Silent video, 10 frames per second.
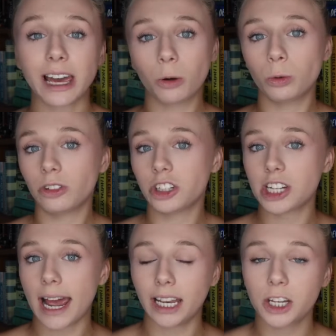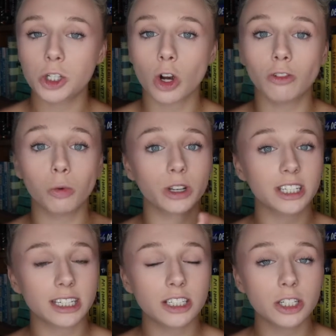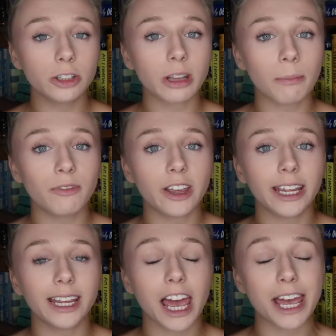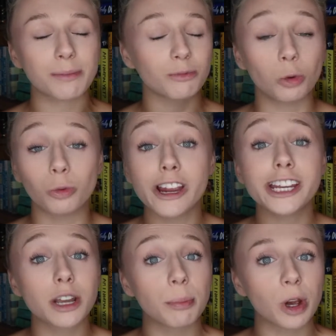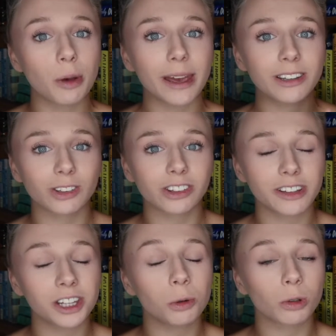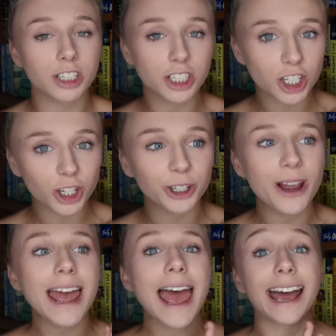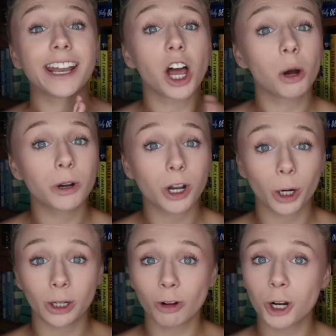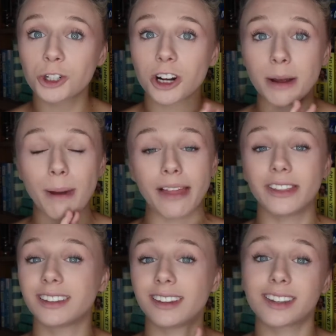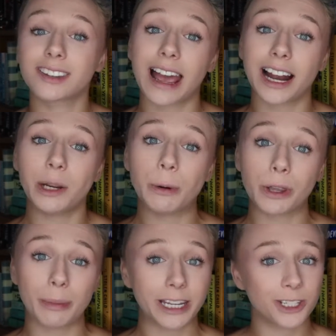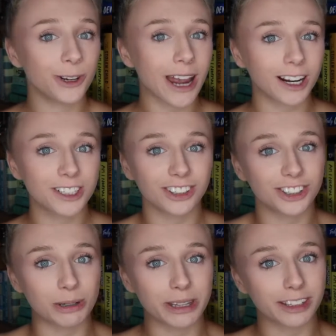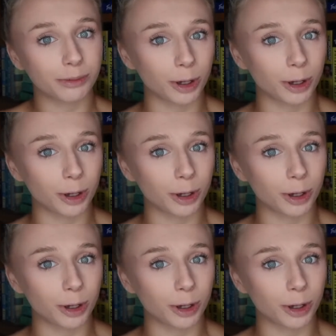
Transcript: tackles the challenge of wanting to do something, reading a book based on something that you want to do, and I want to go on a road trip, and this is exactly what the main two characters do in this